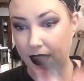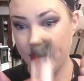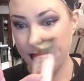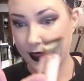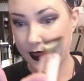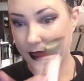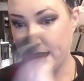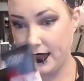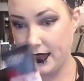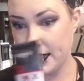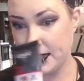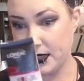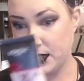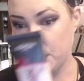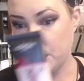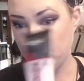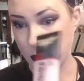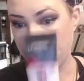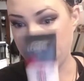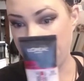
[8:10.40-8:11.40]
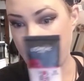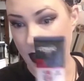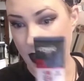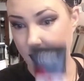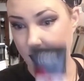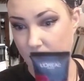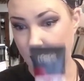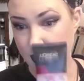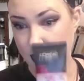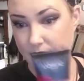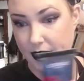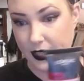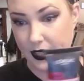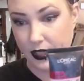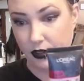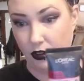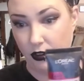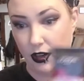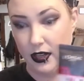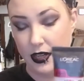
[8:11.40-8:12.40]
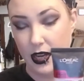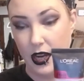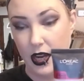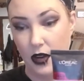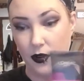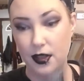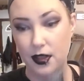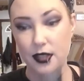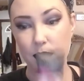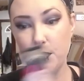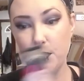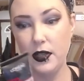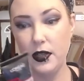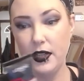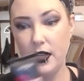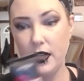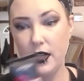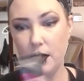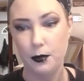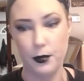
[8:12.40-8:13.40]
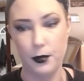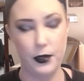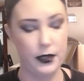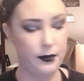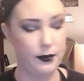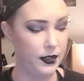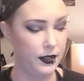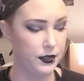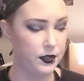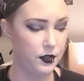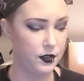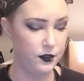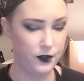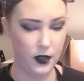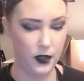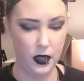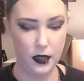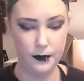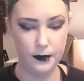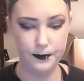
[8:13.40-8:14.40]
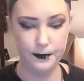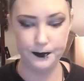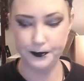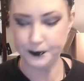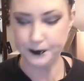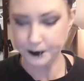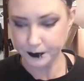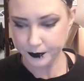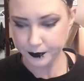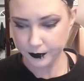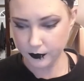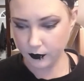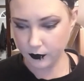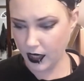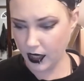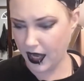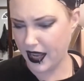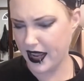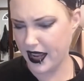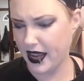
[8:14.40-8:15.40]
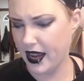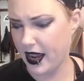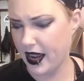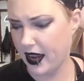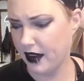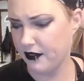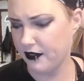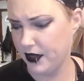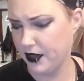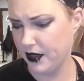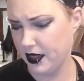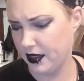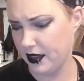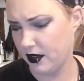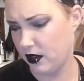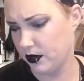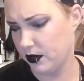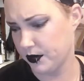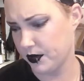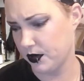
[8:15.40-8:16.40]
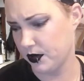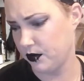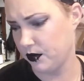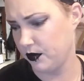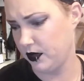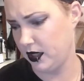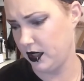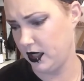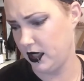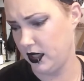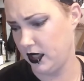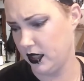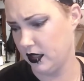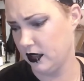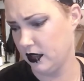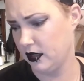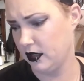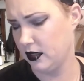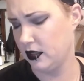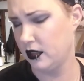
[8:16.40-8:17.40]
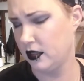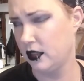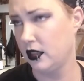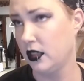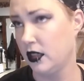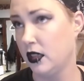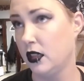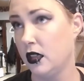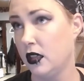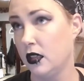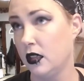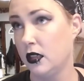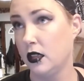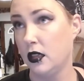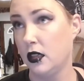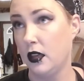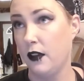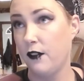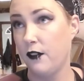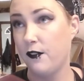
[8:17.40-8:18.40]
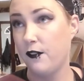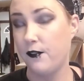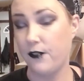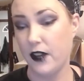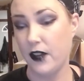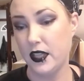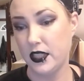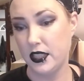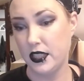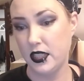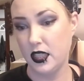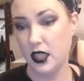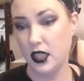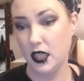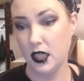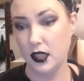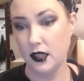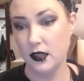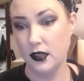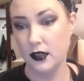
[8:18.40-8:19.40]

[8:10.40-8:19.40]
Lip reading: this is what I have on deck right now. It's working out pretty well so far. I have also the Fenty